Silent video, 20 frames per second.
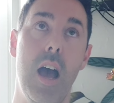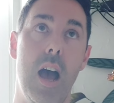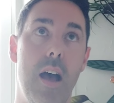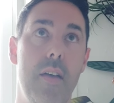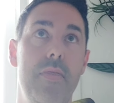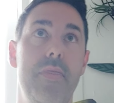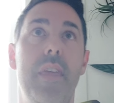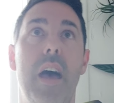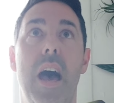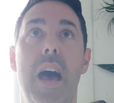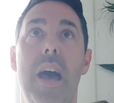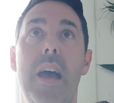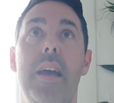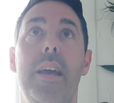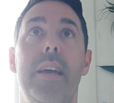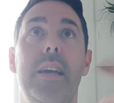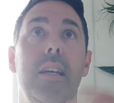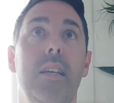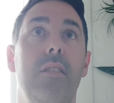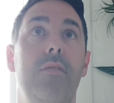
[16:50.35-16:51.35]
And
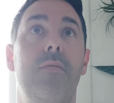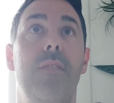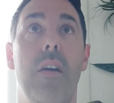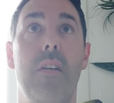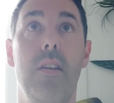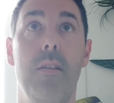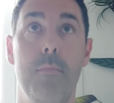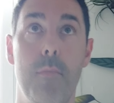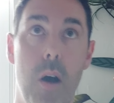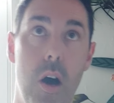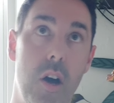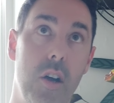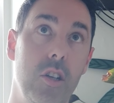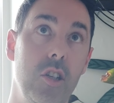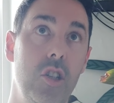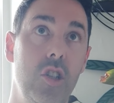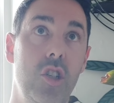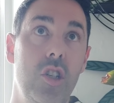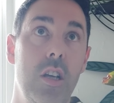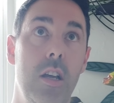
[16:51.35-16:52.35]
that is very
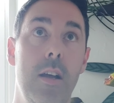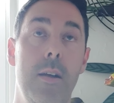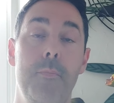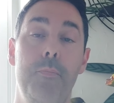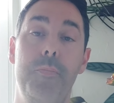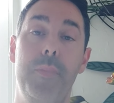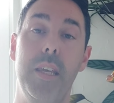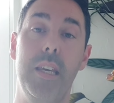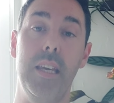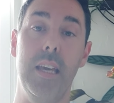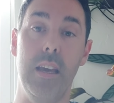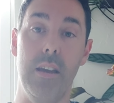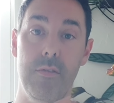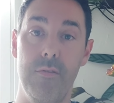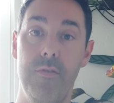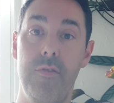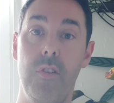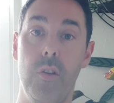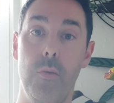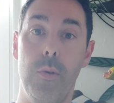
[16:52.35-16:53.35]
much the
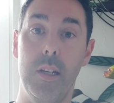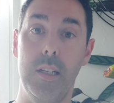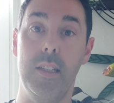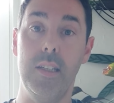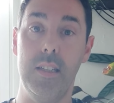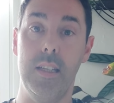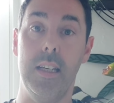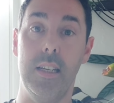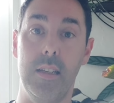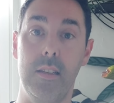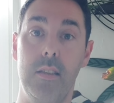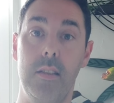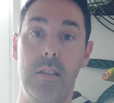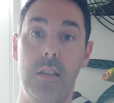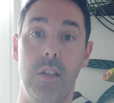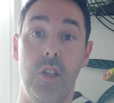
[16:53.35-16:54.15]
influences,